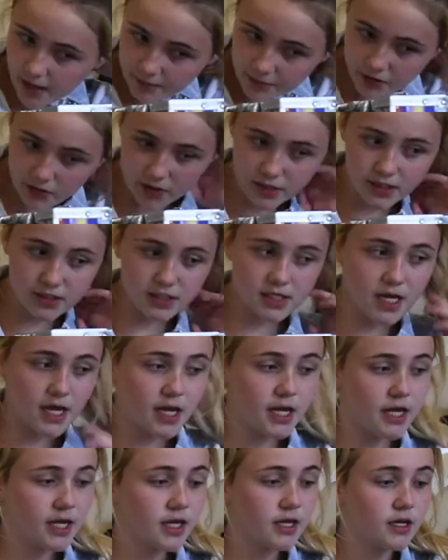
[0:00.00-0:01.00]
I'm gonna
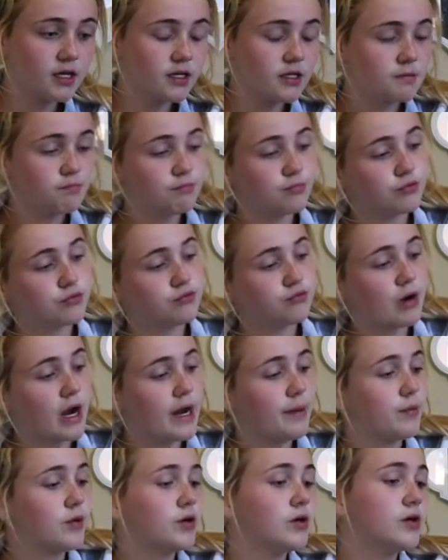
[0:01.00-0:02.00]
take
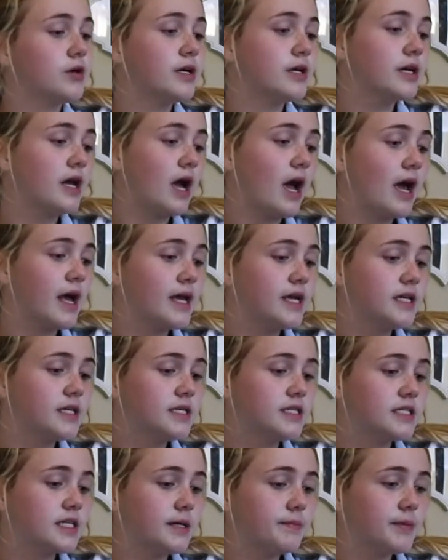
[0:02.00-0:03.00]
primer, and I
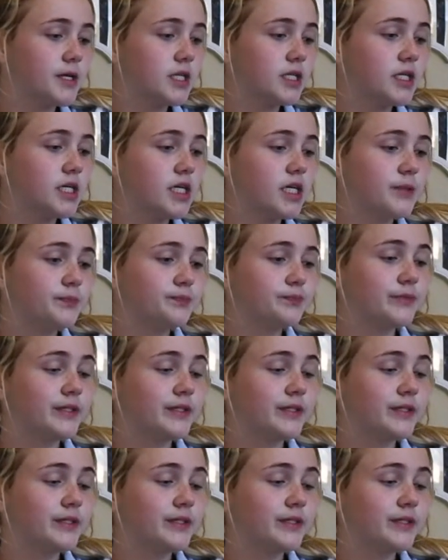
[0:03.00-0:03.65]
typically,